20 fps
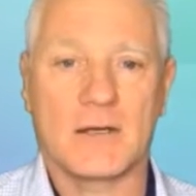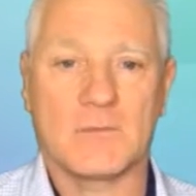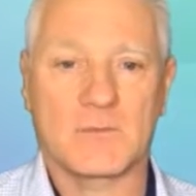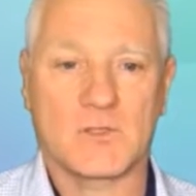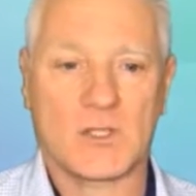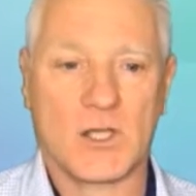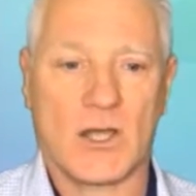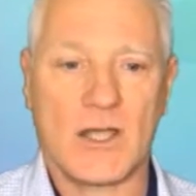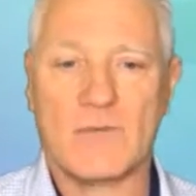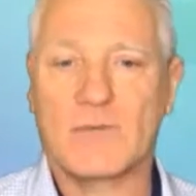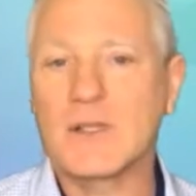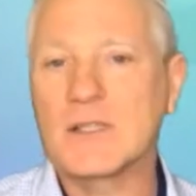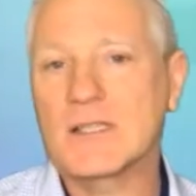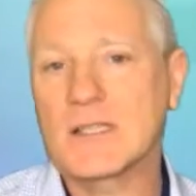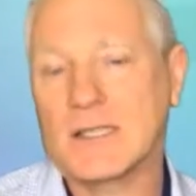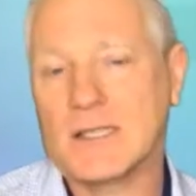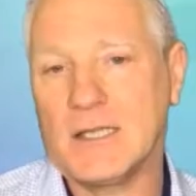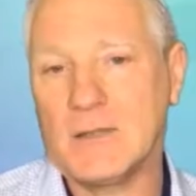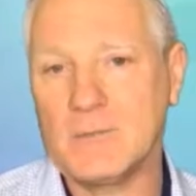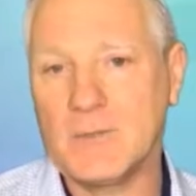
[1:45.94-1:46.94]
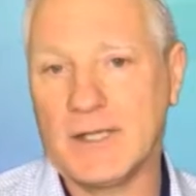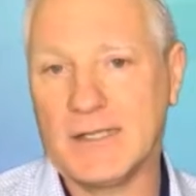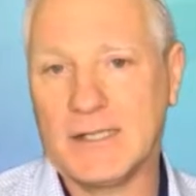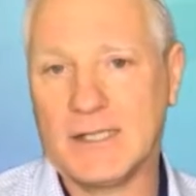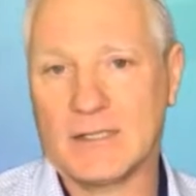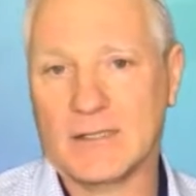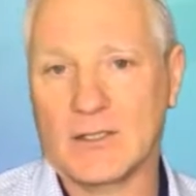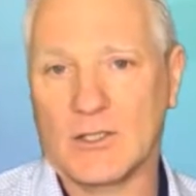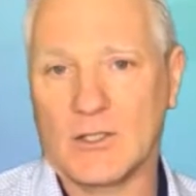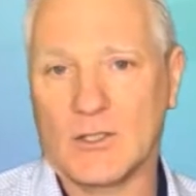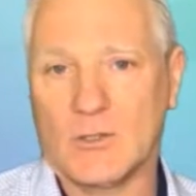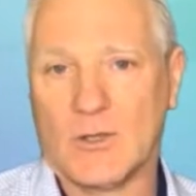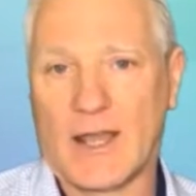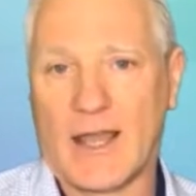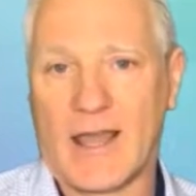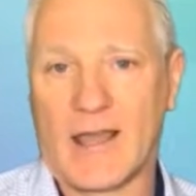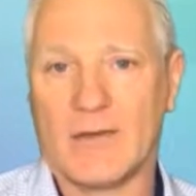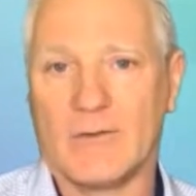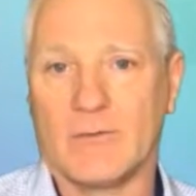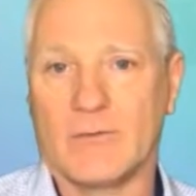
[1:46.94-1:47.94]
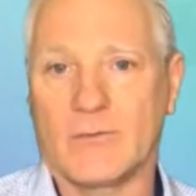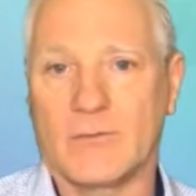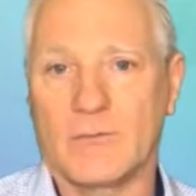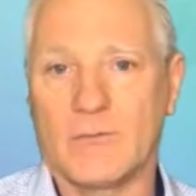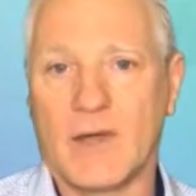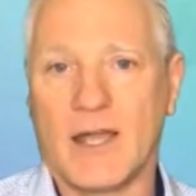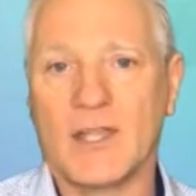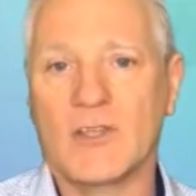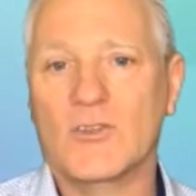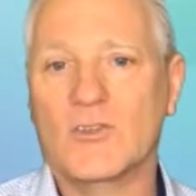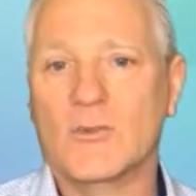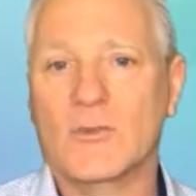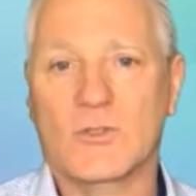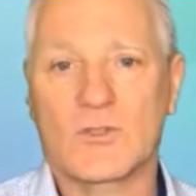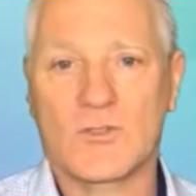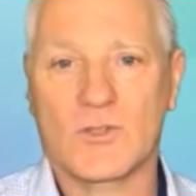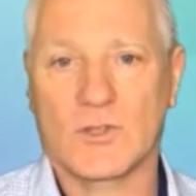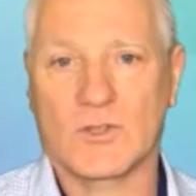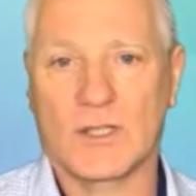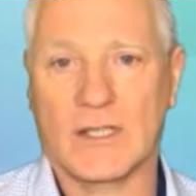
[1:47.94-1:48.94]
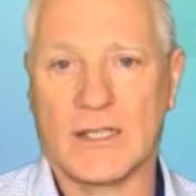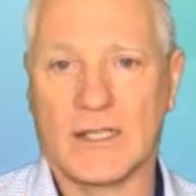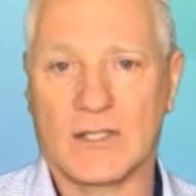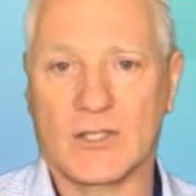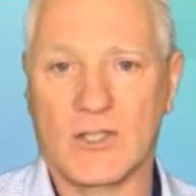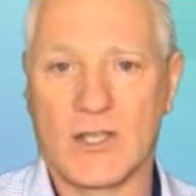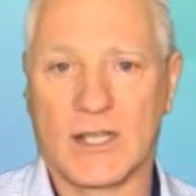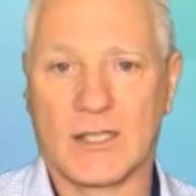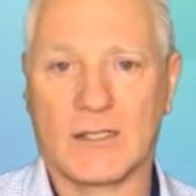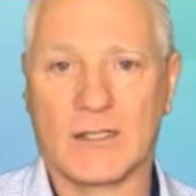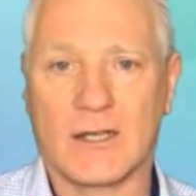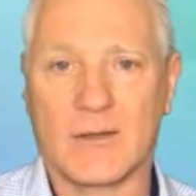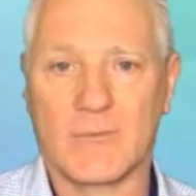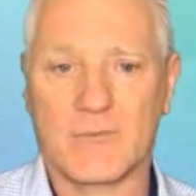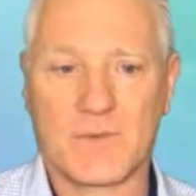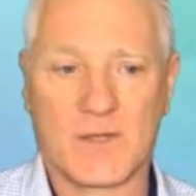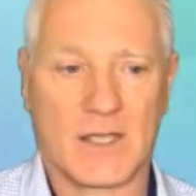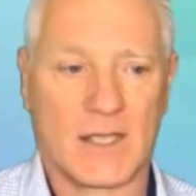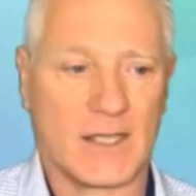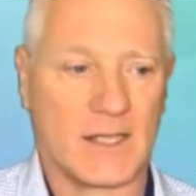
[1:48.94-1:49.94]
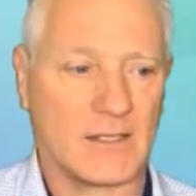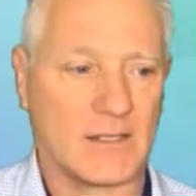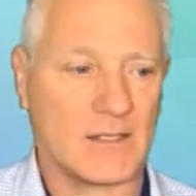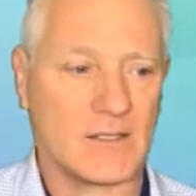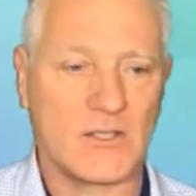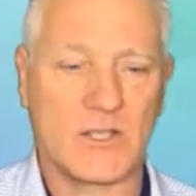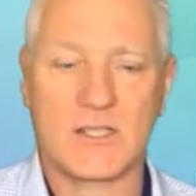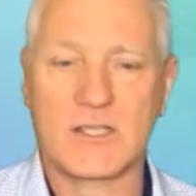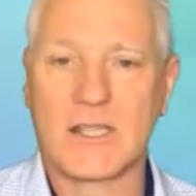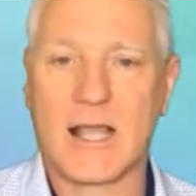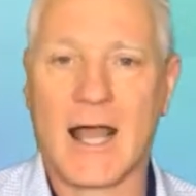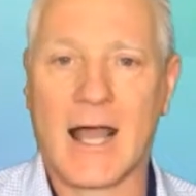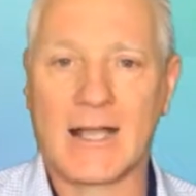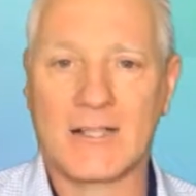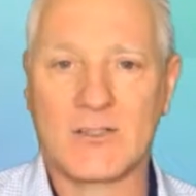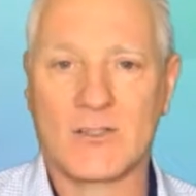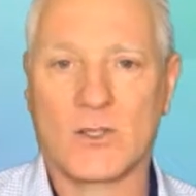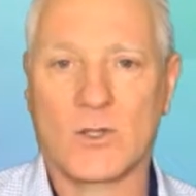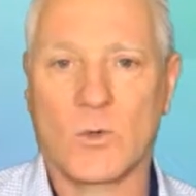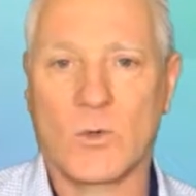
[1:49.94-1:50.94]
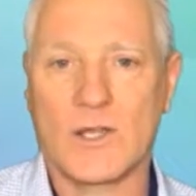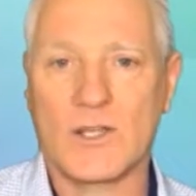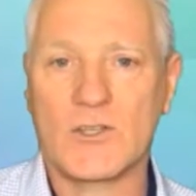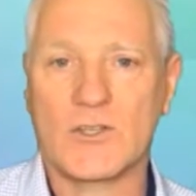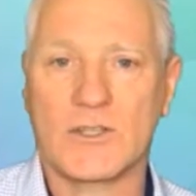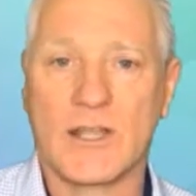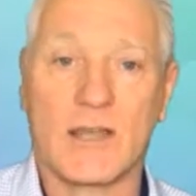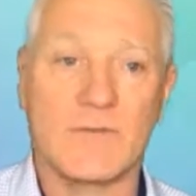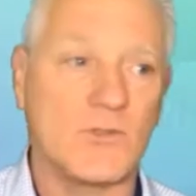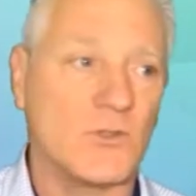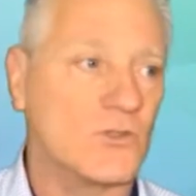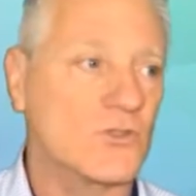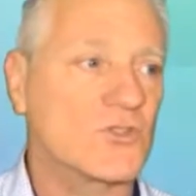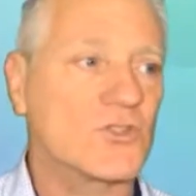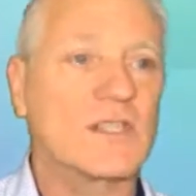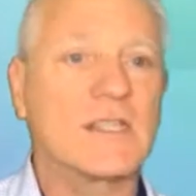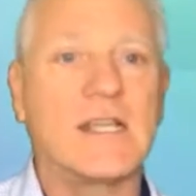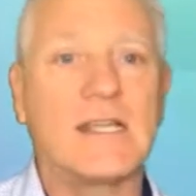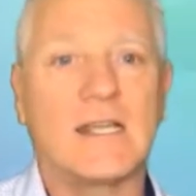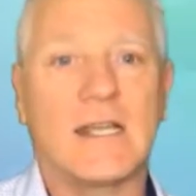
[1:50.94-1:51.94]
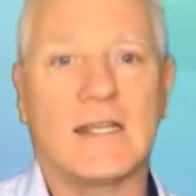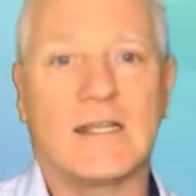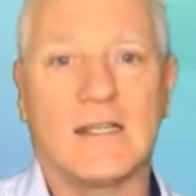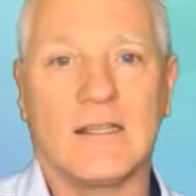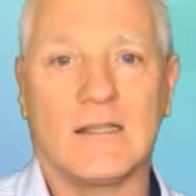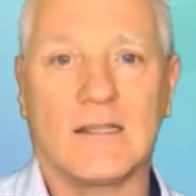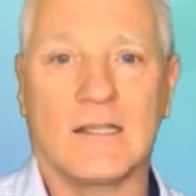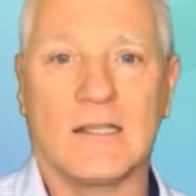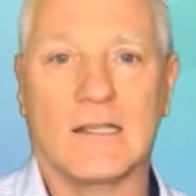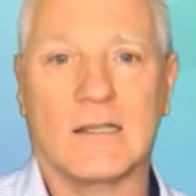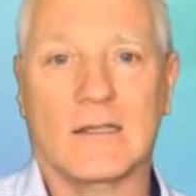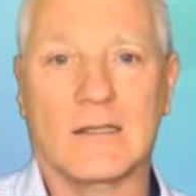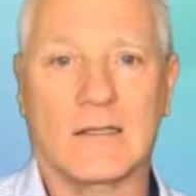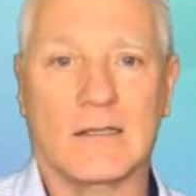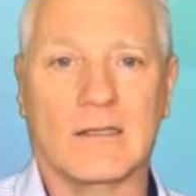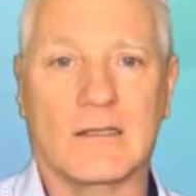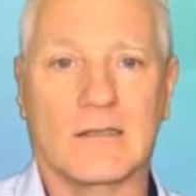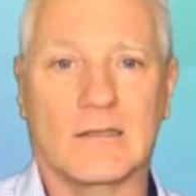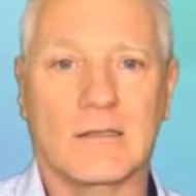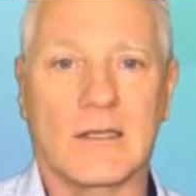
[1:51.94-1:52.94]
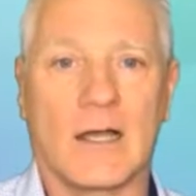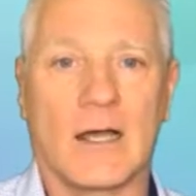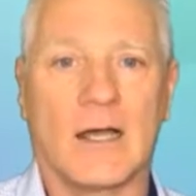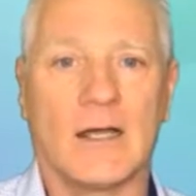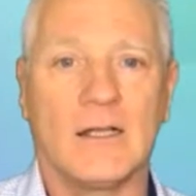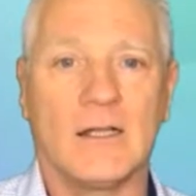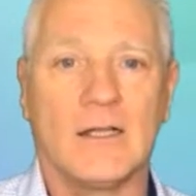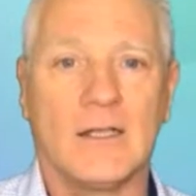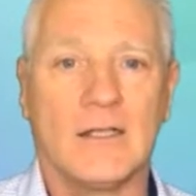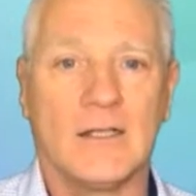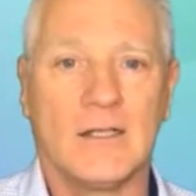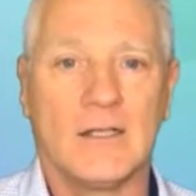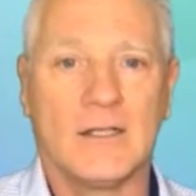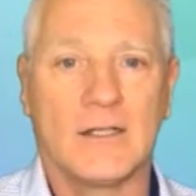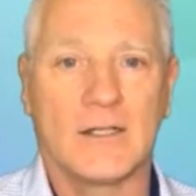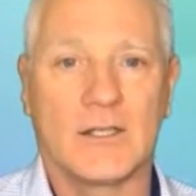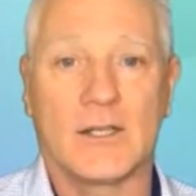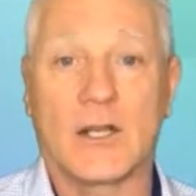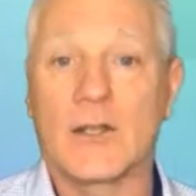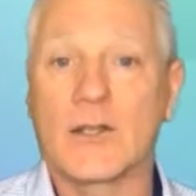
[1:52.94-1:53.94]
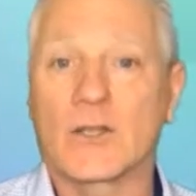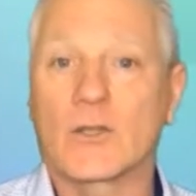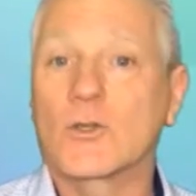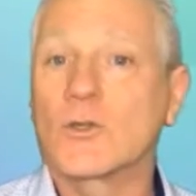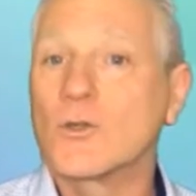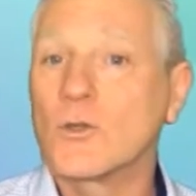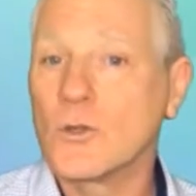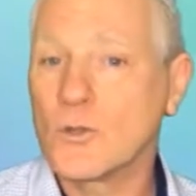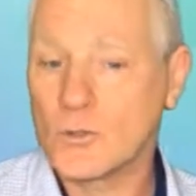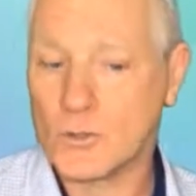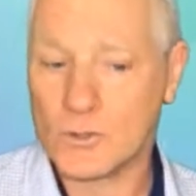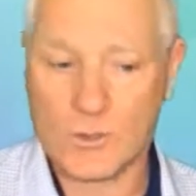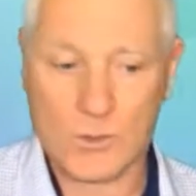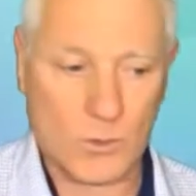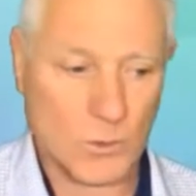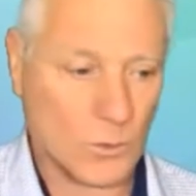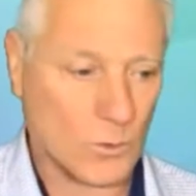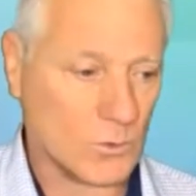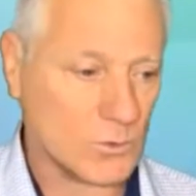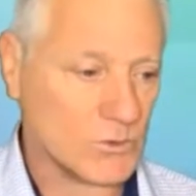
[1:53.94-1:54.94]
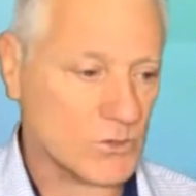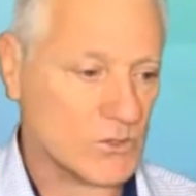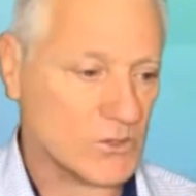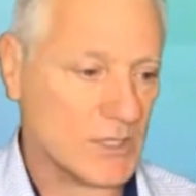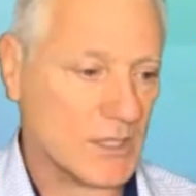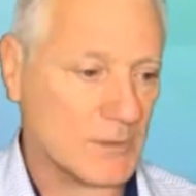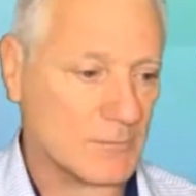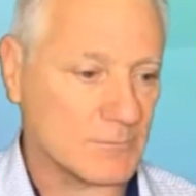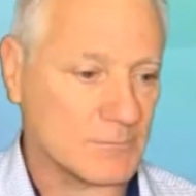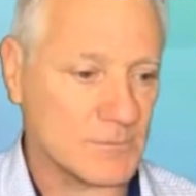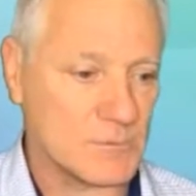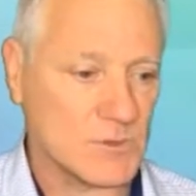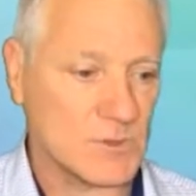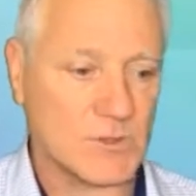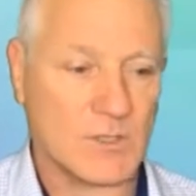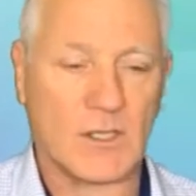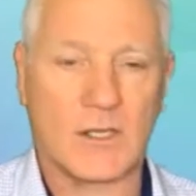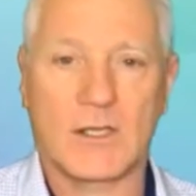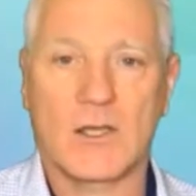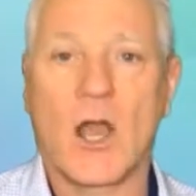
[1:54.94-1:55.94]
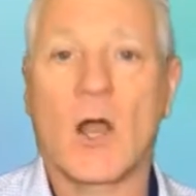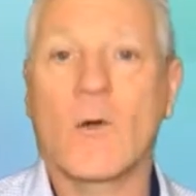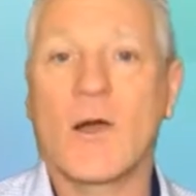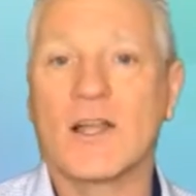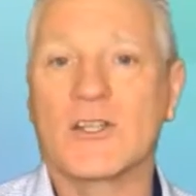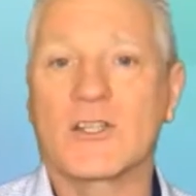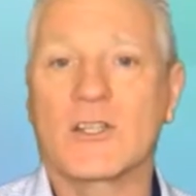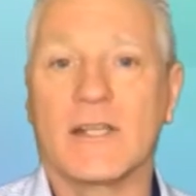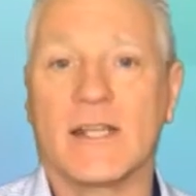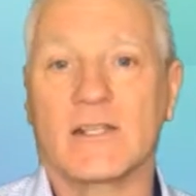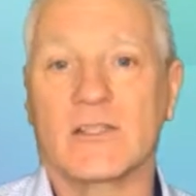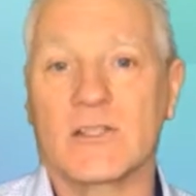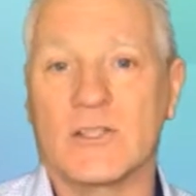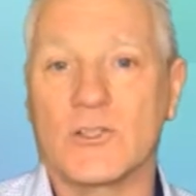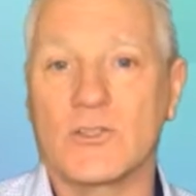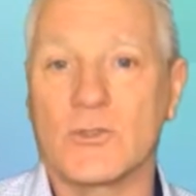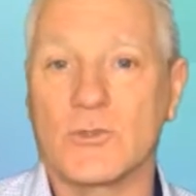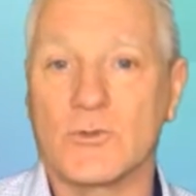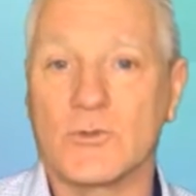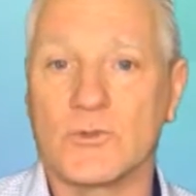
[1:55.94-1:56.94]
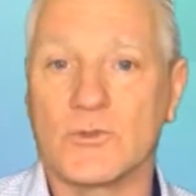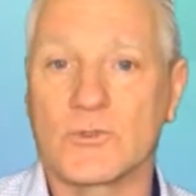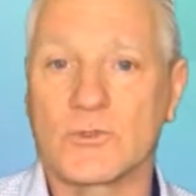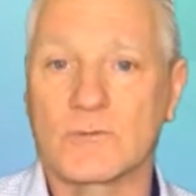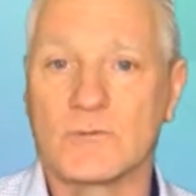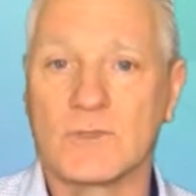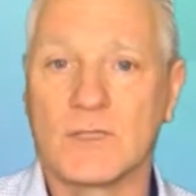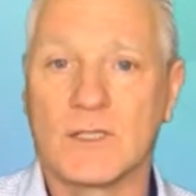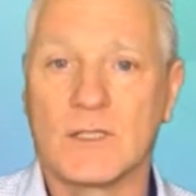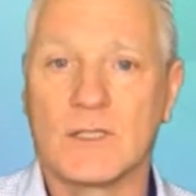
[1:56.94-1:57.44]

So every team meeting that you have, make sure it's on the agenda and just ask the question, have you seen anything that that could cause OH&S issues?